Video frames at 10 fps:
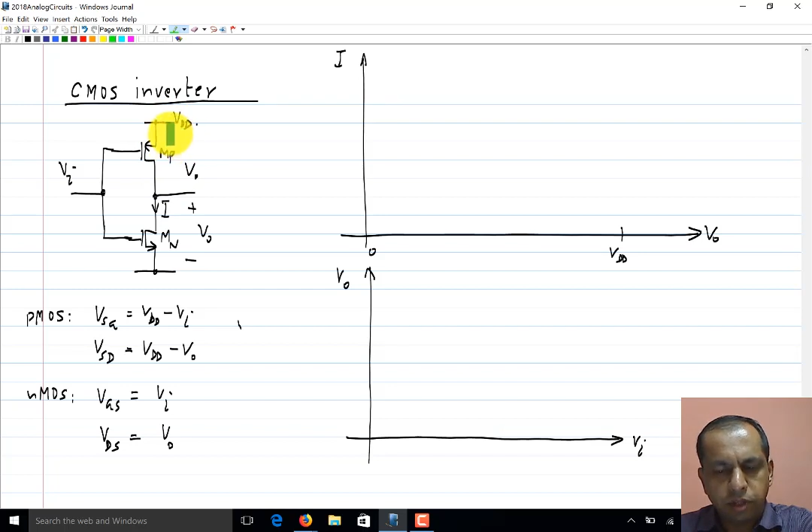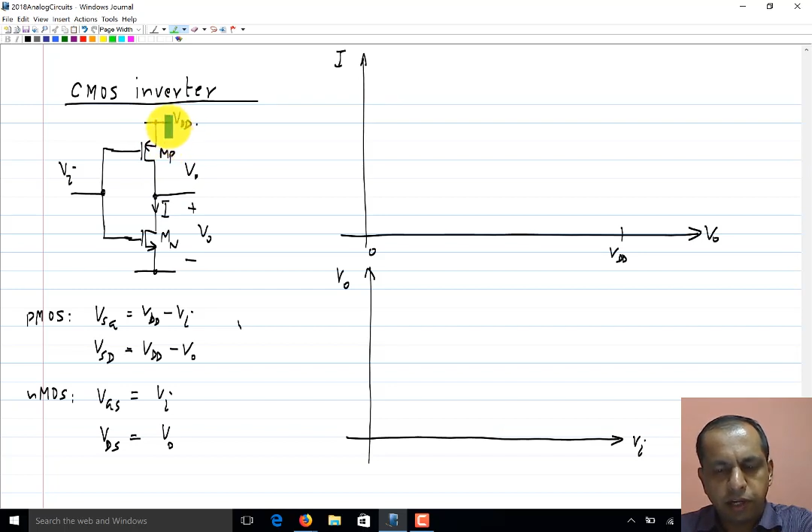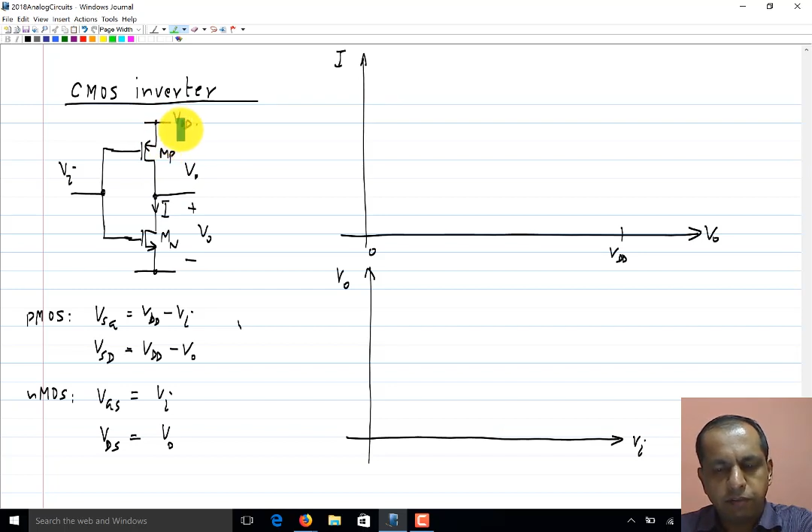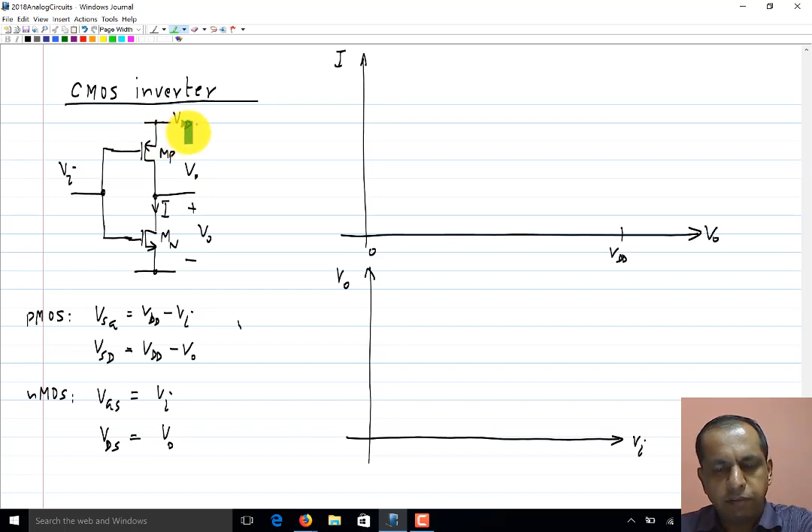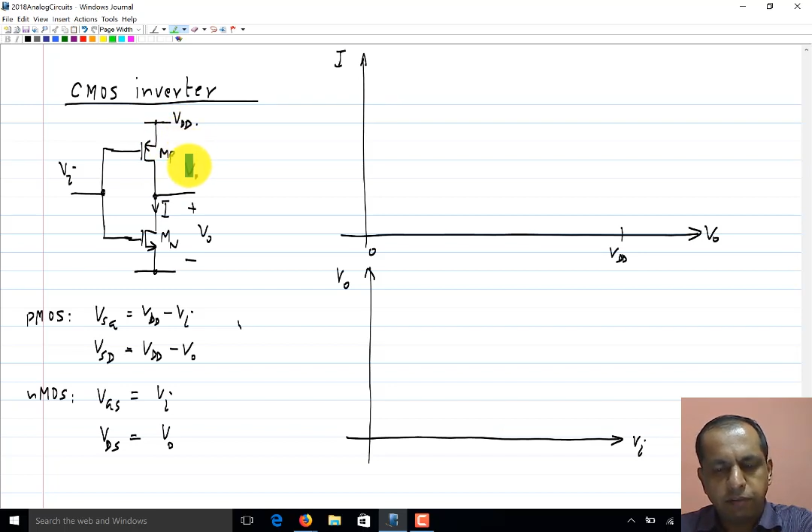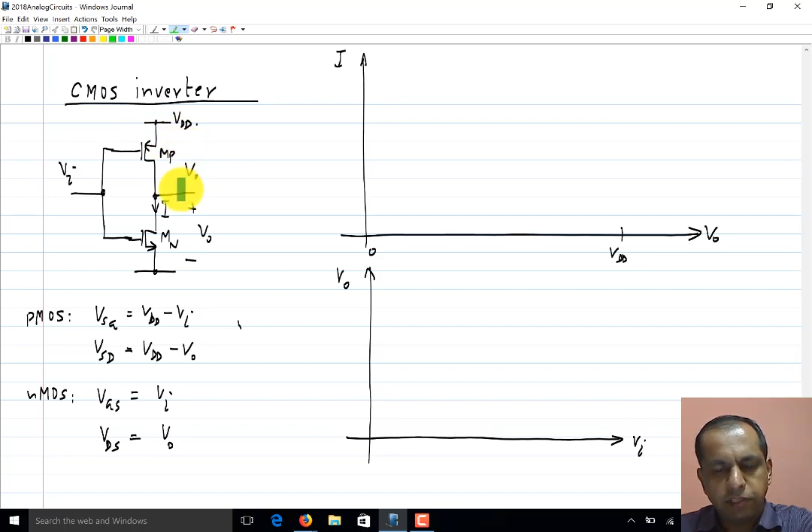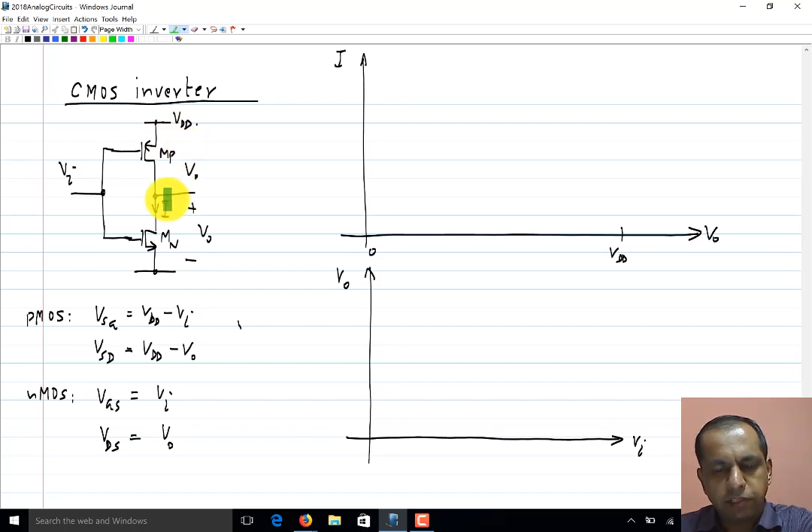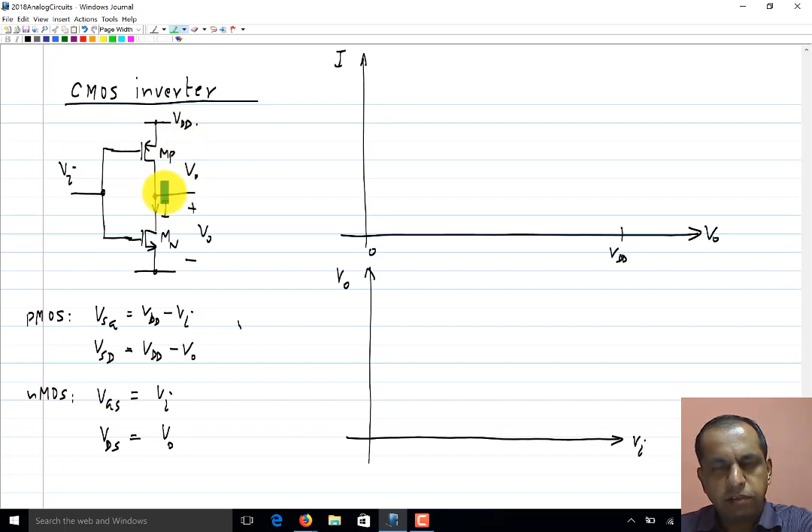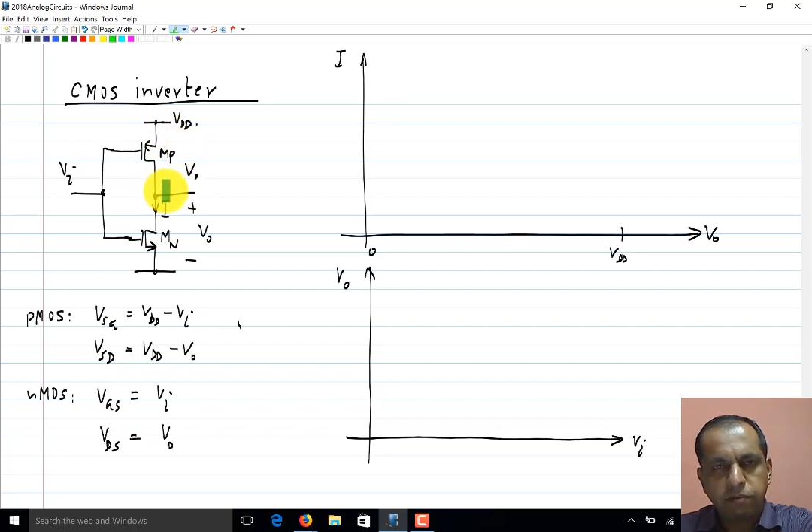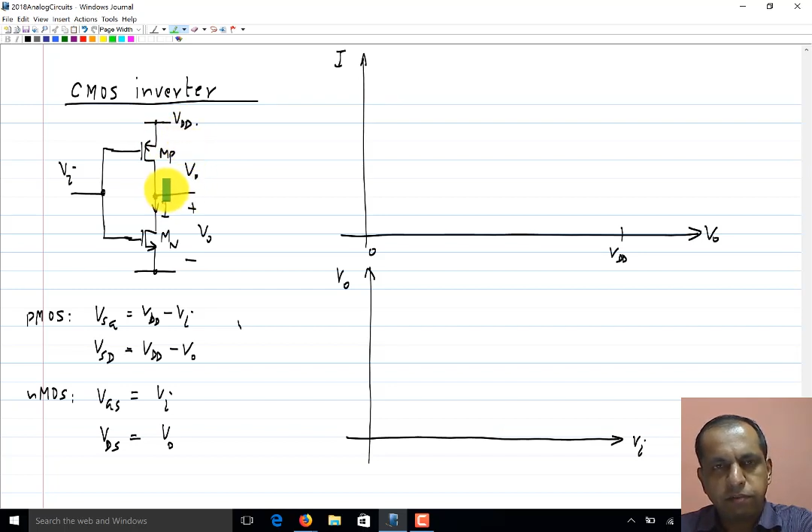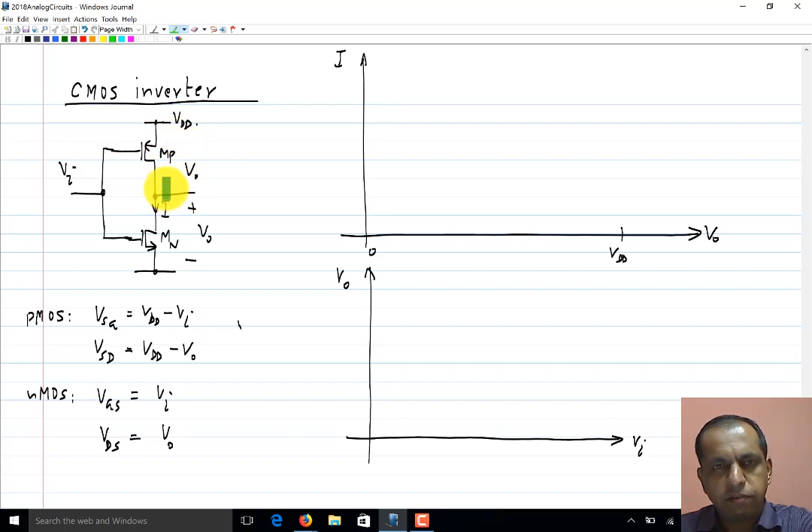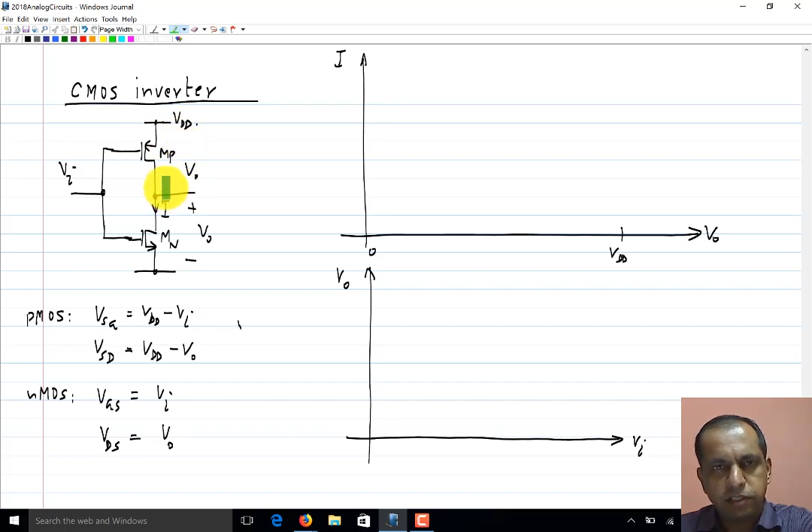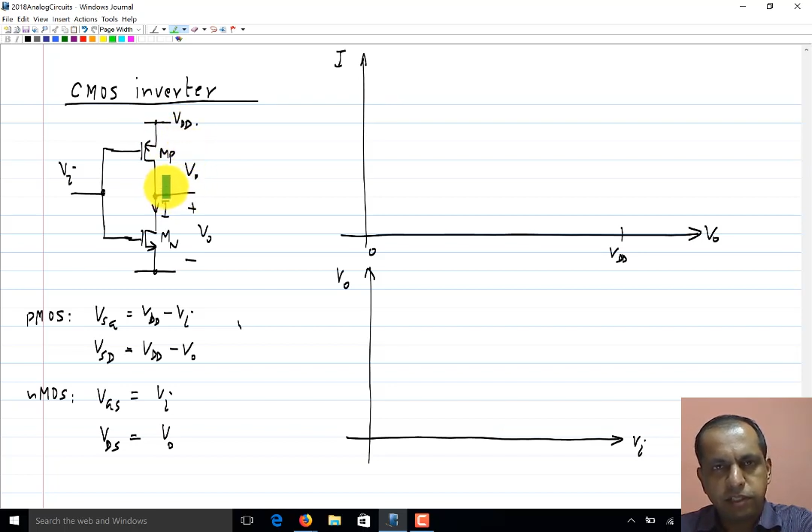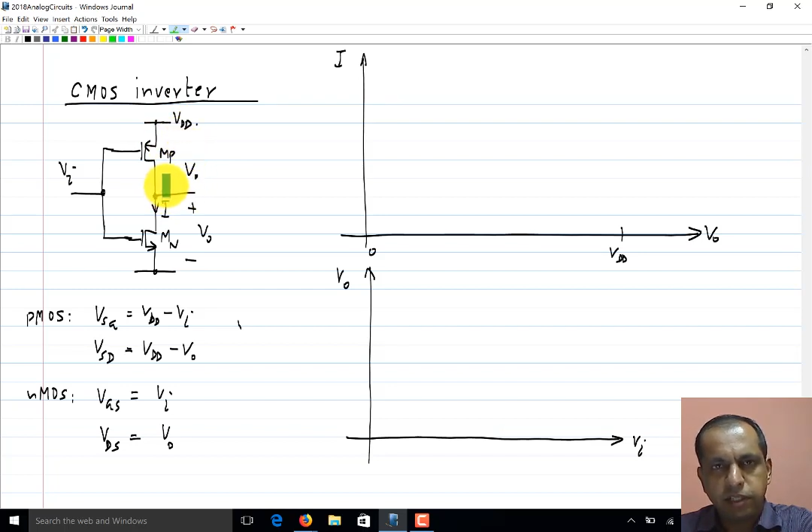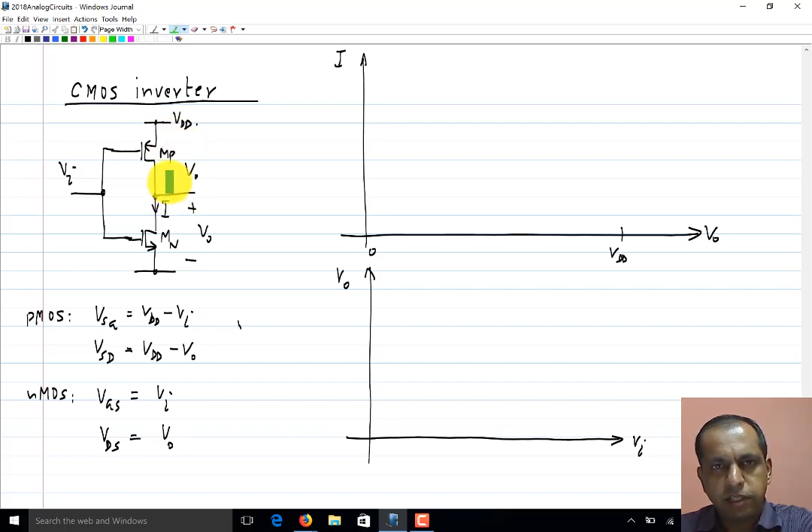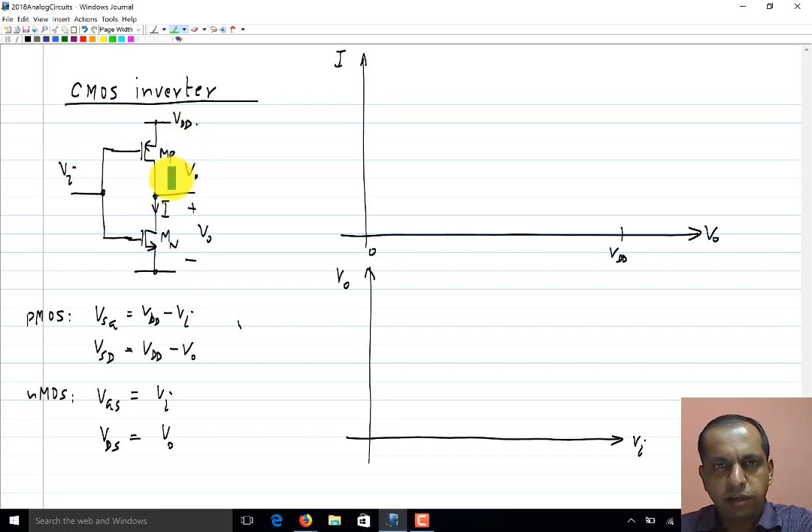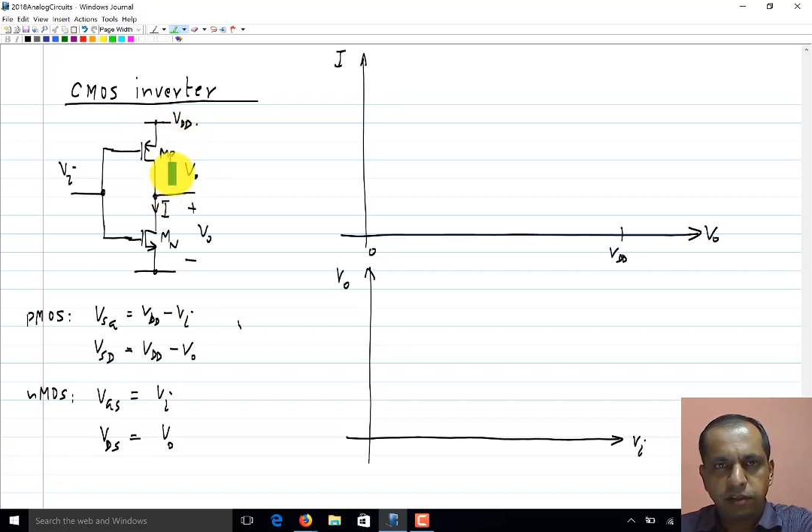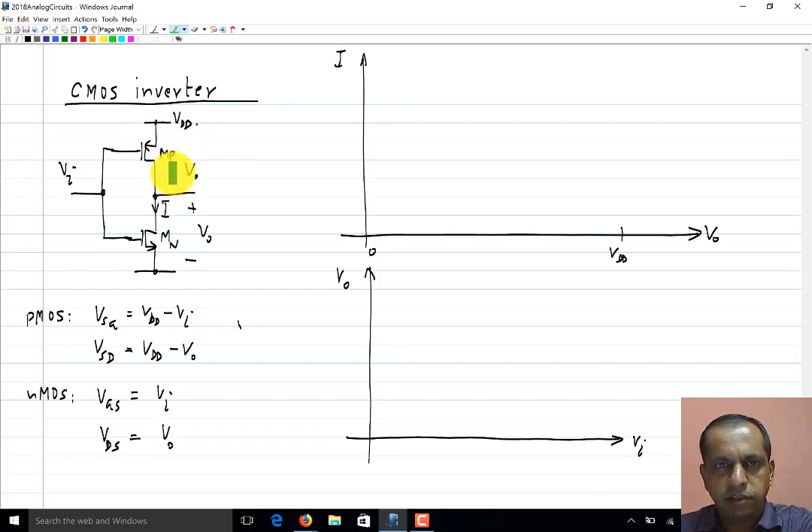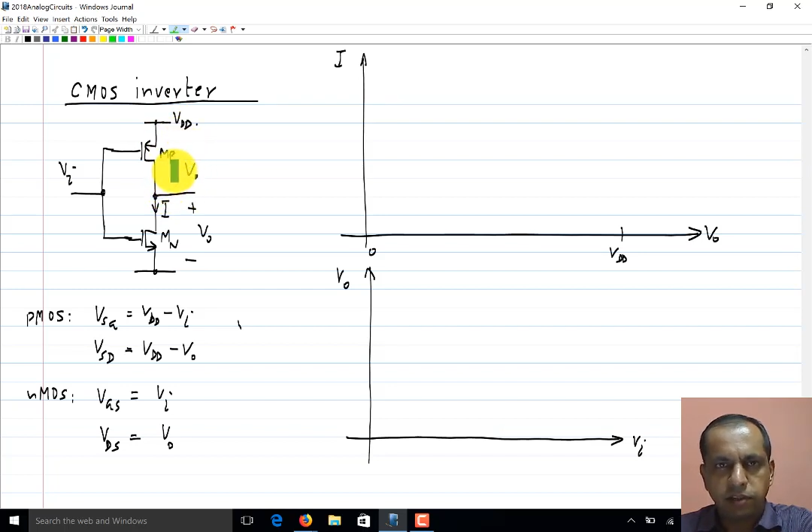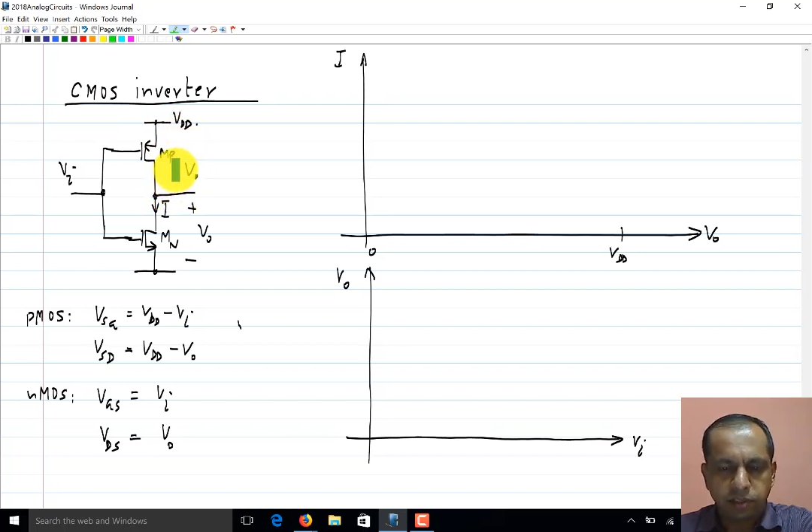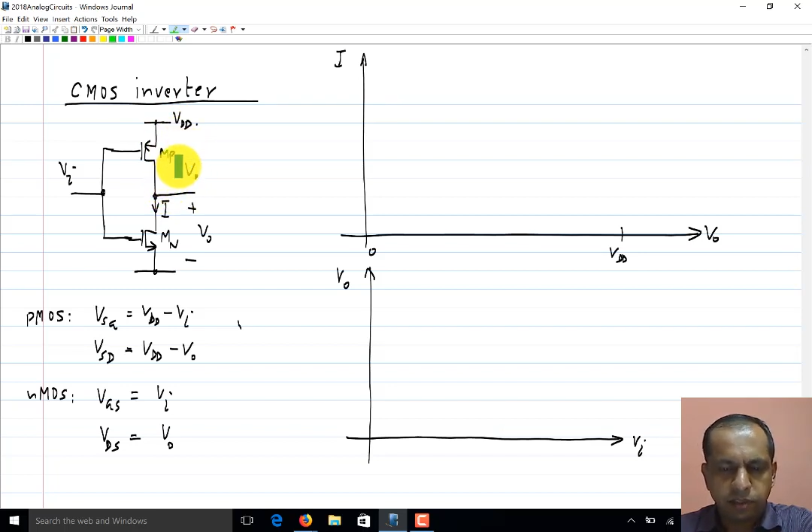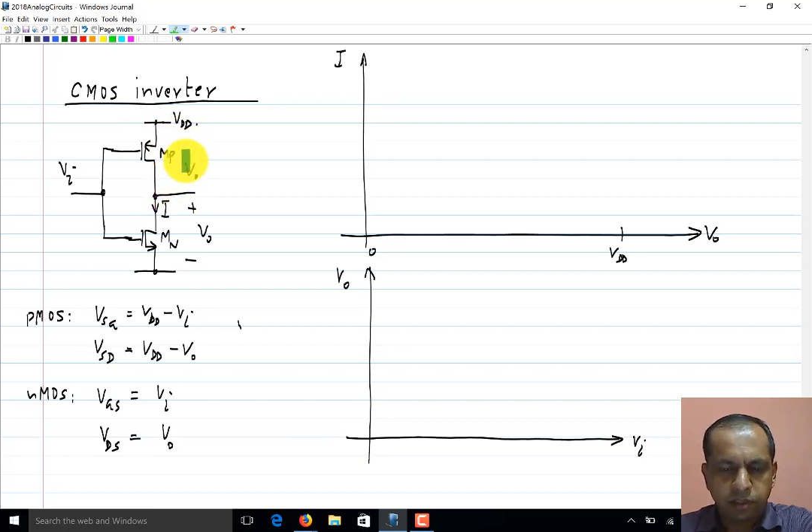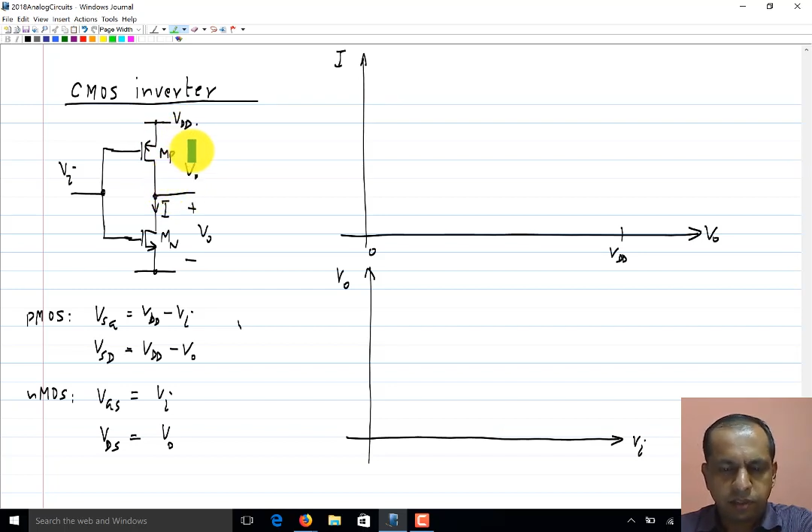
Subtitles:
ID versus VSD characteristic,